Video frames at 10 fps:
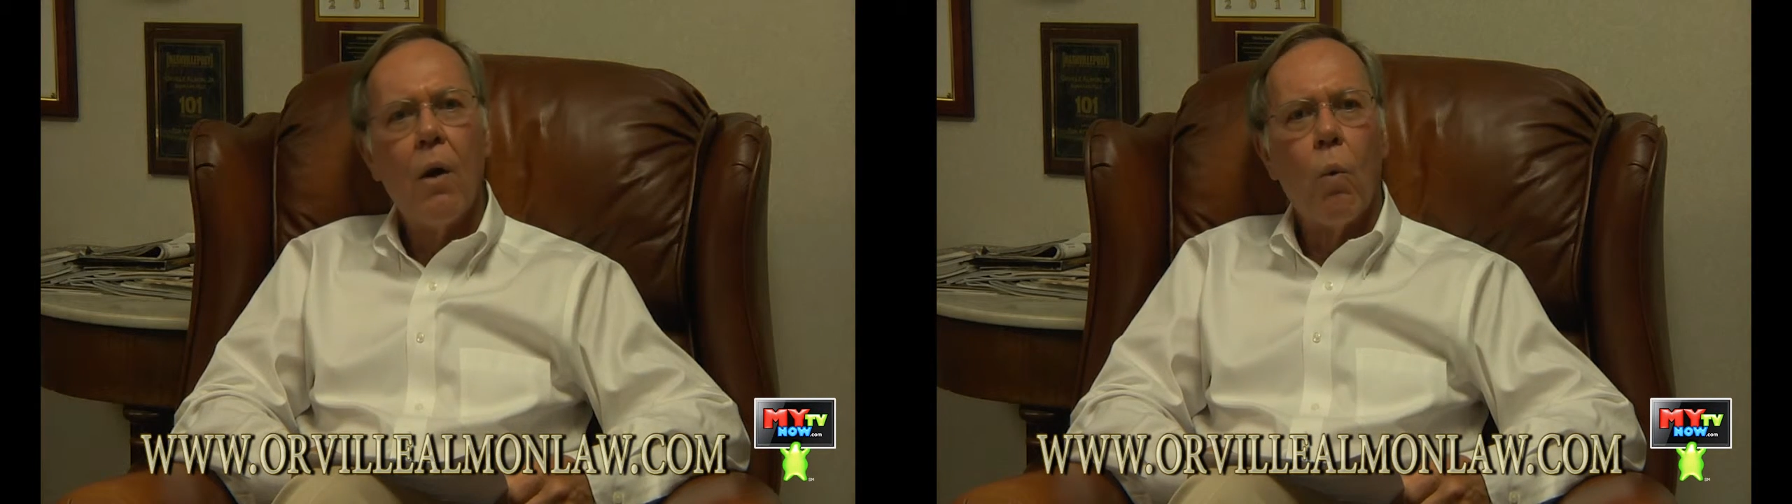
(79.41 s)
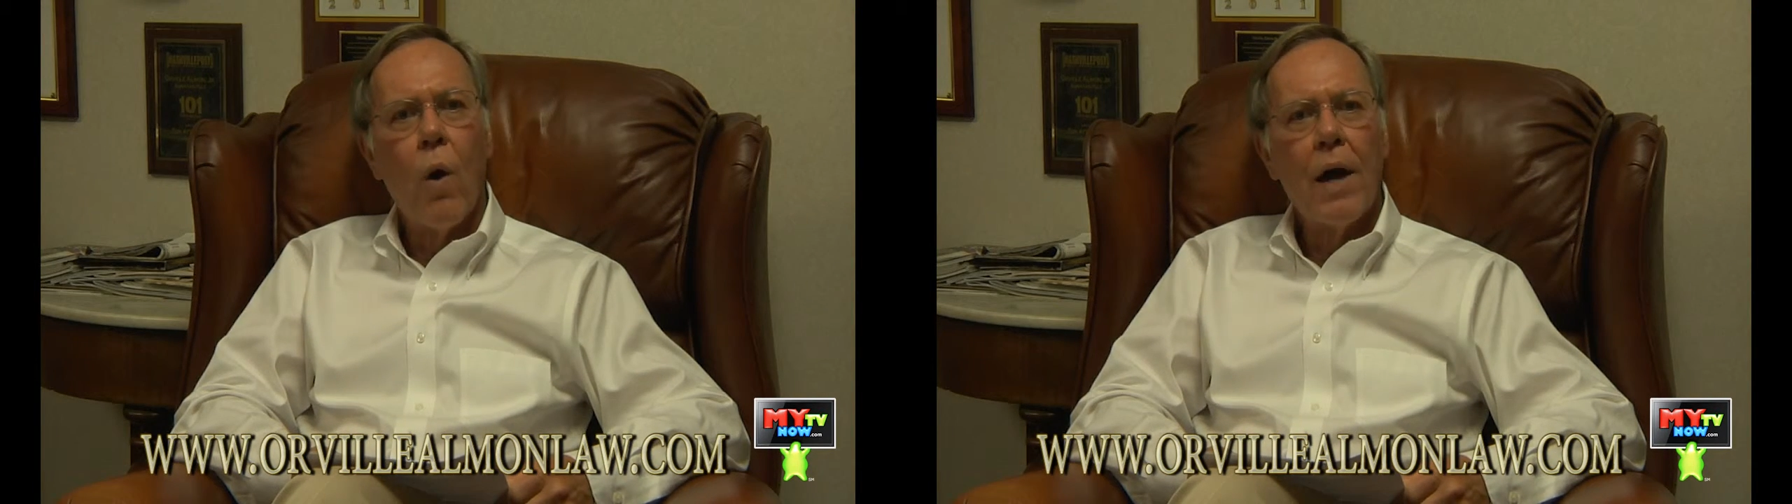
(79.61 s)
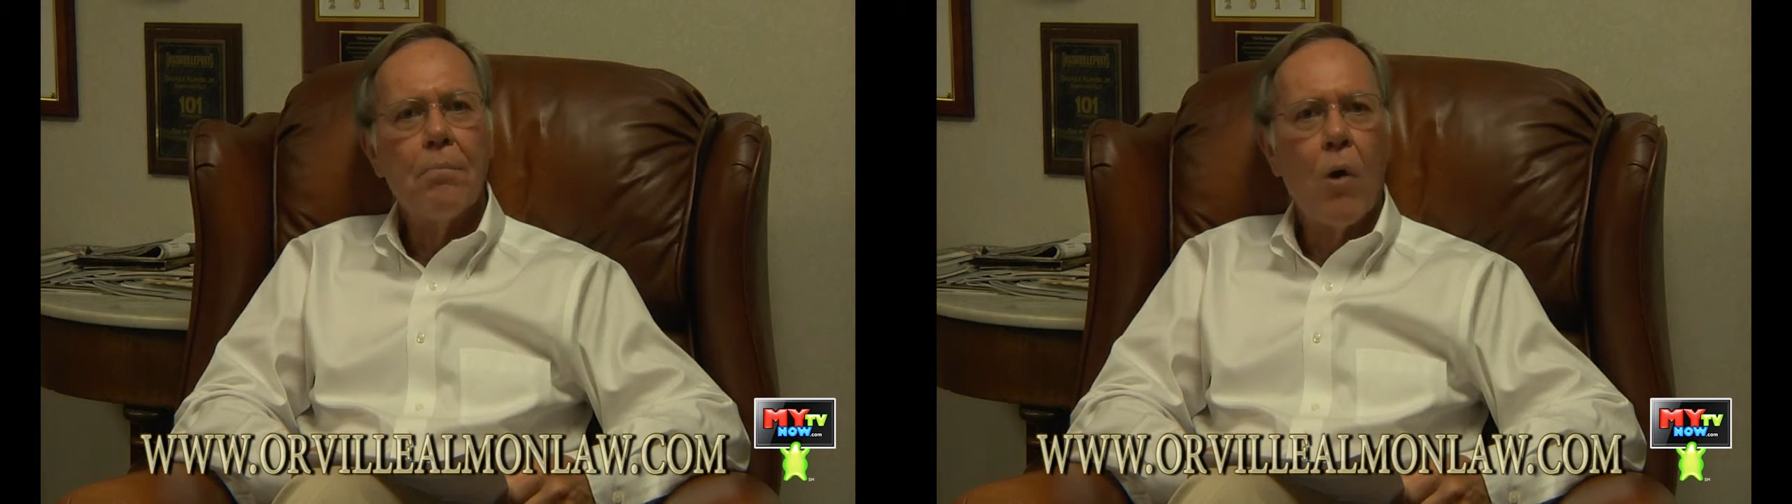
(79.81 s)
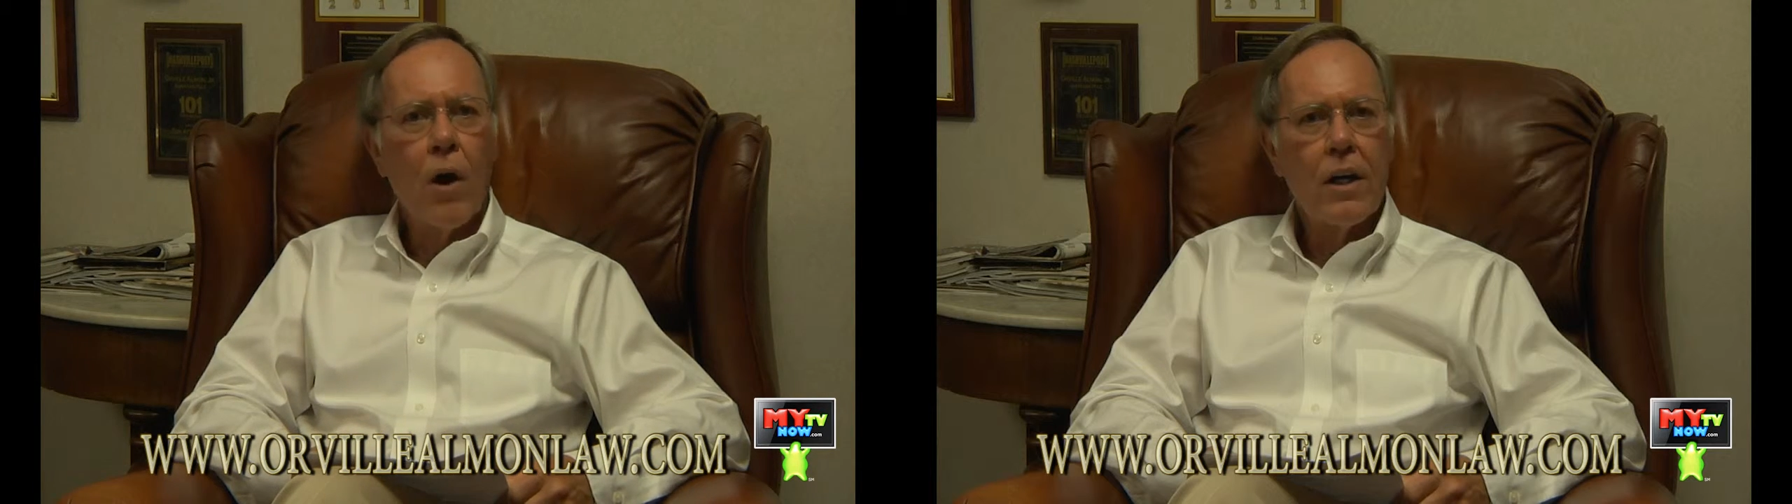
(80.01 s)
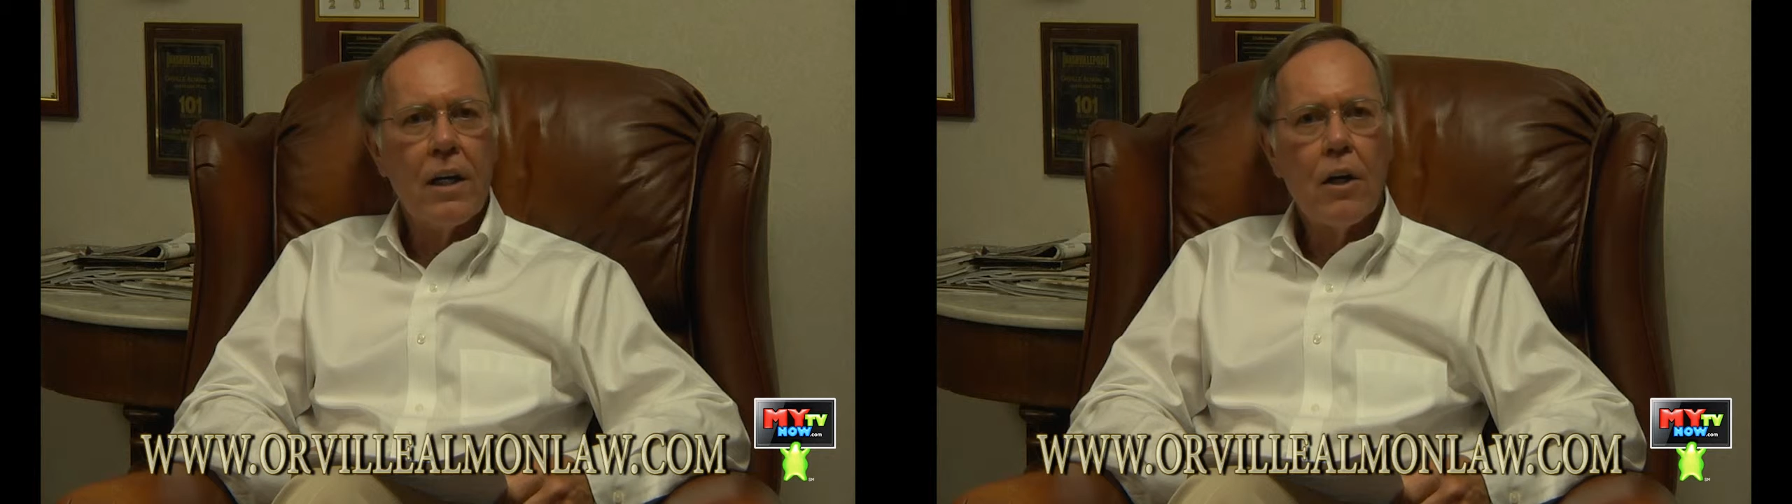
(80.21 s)
what
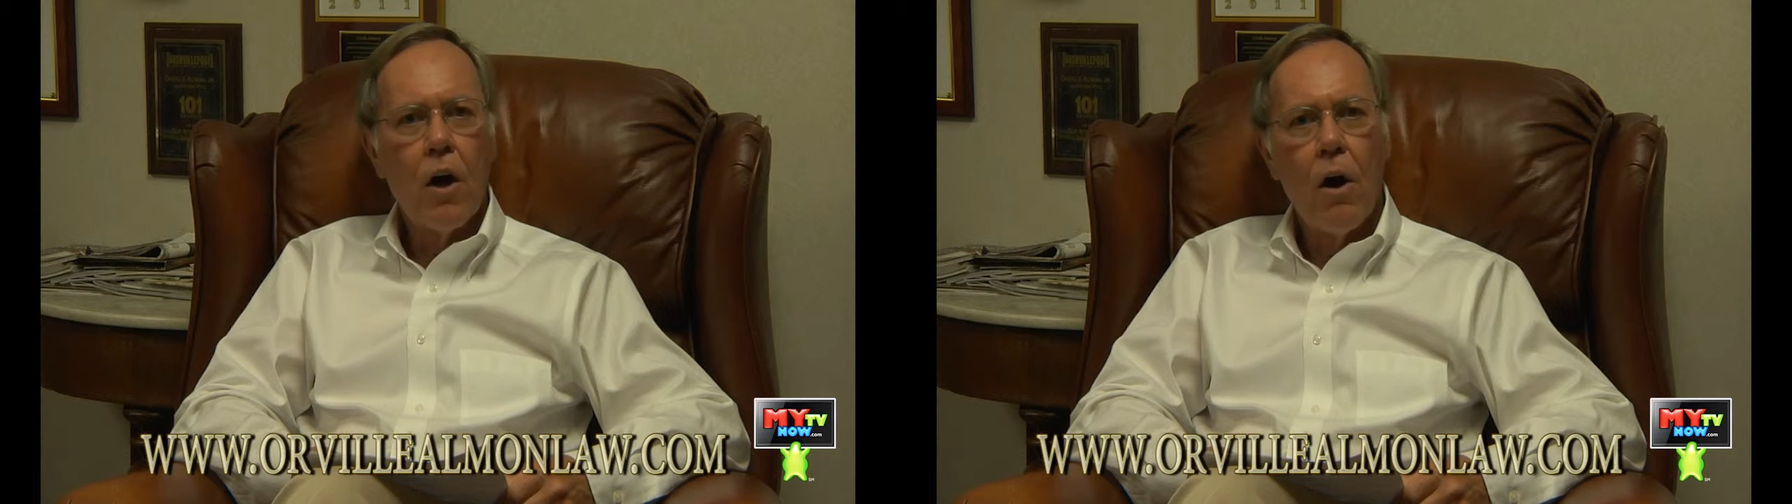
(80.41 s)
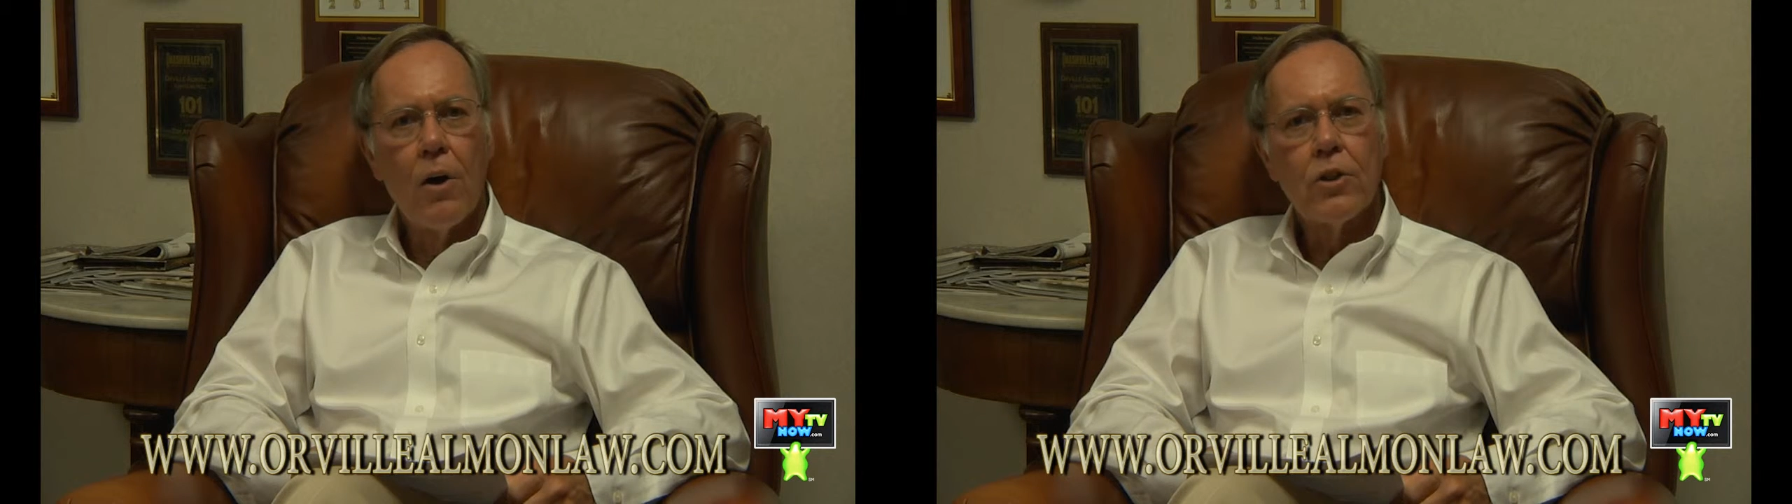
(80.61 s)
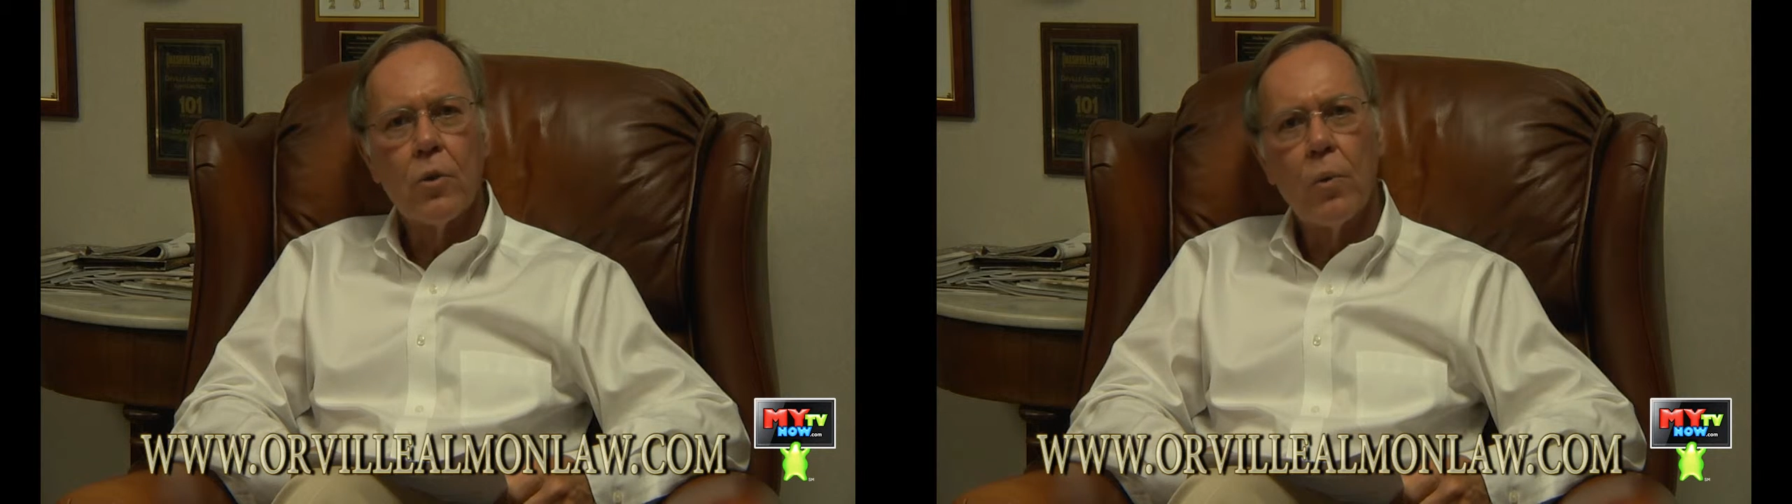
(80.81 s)
marketing costs are